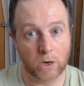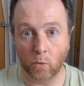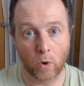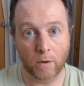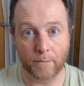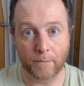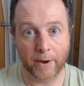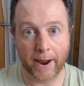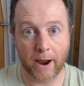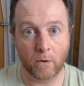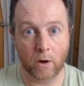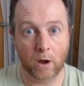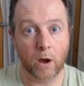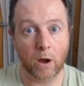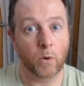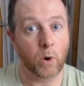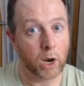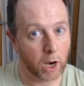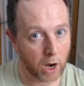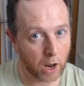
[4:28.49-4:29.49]
Don't want
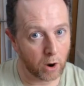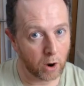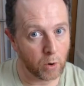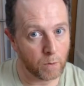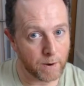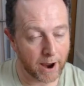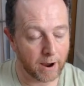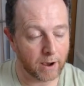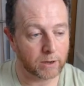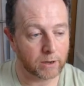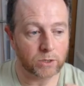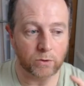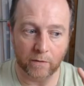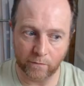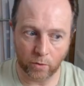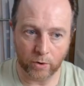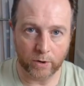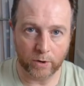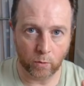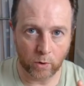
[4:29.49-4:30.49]
power, I want low power
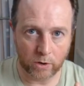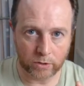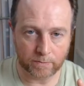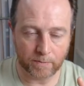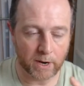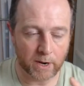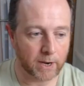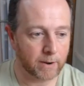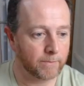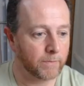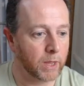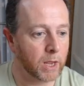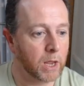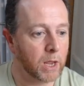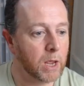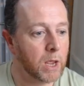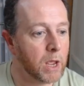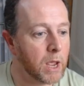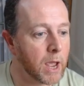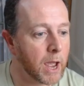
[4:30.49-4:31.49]
to avoid wheel spin.
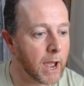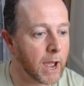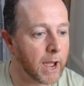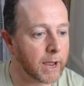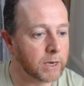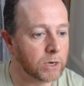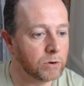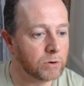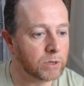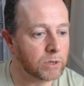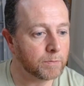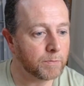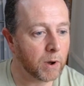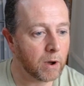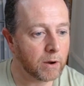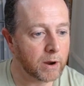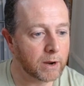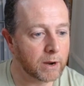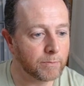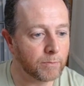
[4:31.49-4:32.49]
And use the
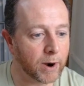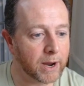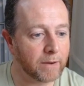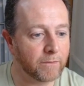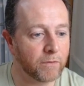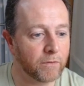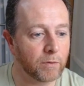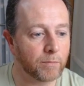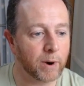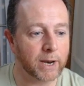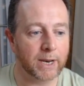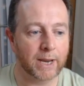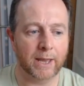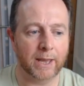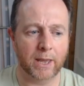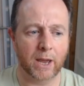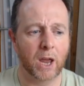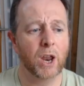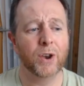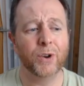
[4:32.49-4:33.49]
parking brake and foot brake
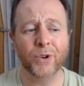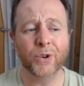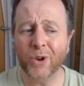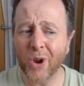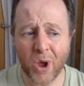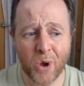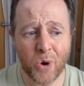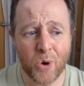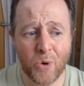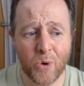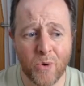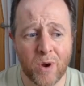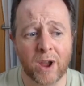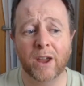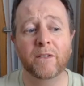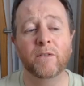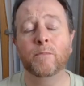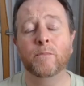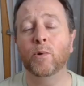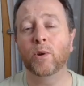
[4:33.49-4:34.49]
together?
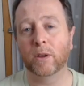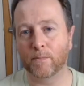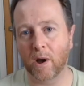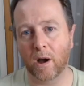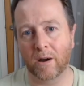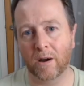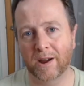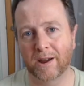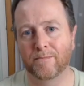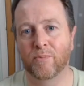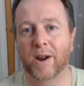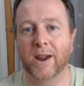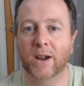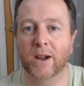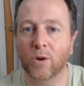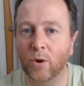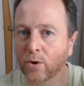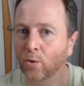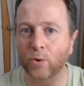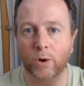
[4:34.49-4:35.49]
No, if you put the parking
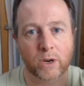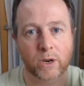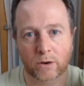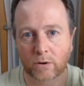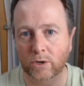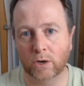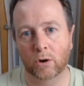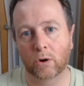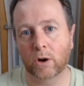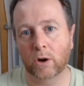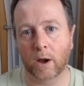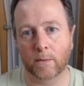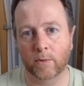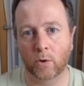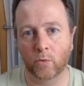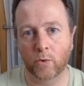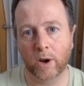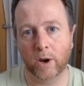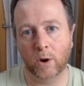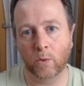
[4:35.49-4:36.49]
brake on, all you do is you lock
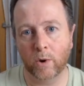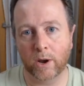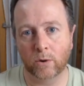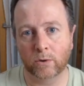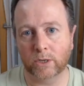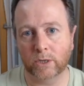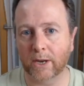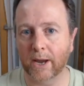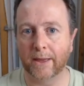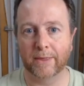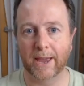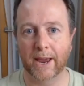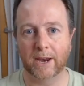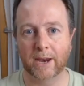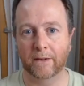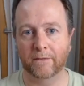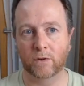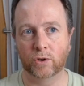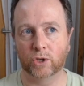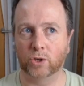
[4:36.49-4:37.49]
up the rear wheels, and
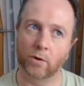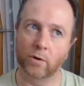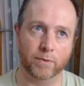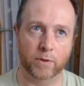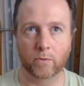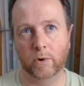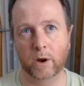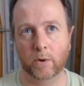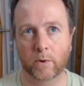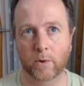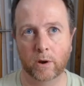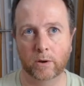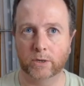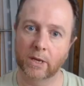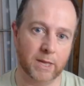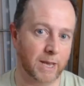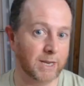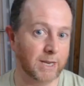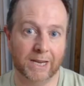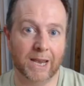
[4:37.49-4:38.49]
then if you stop the rear
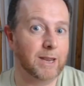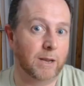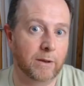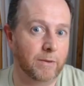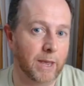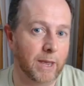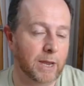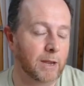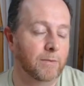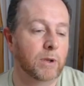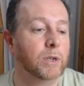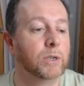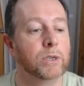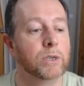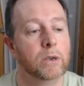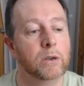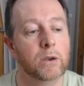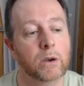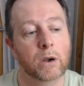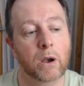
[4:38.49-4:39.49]
wheels then they skid, don't they?
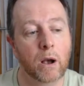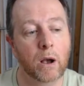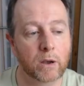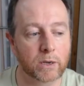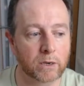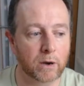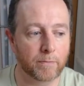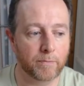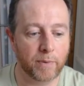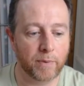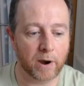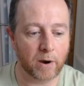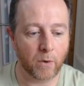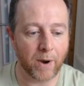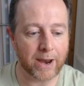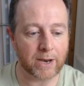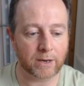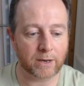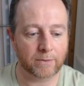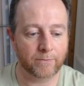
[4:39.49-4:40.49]
So your car's going to
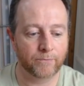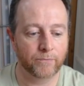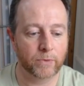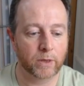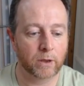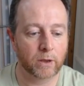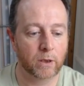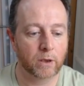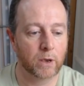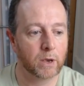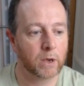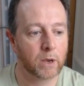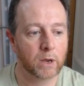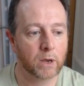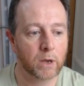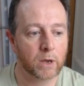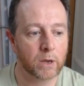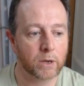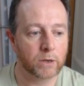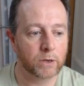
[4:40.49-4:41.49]
pirouette.
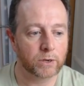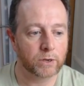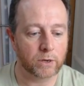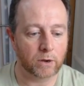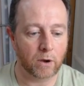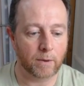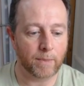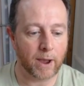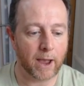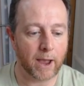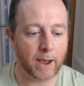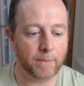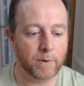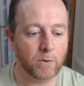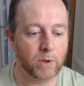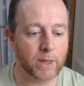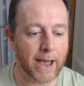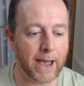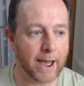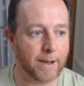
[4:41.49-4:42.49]
So I'm
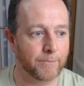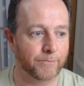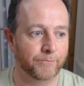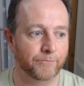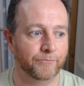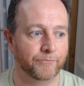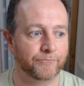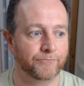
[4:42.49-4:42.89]
happy with that.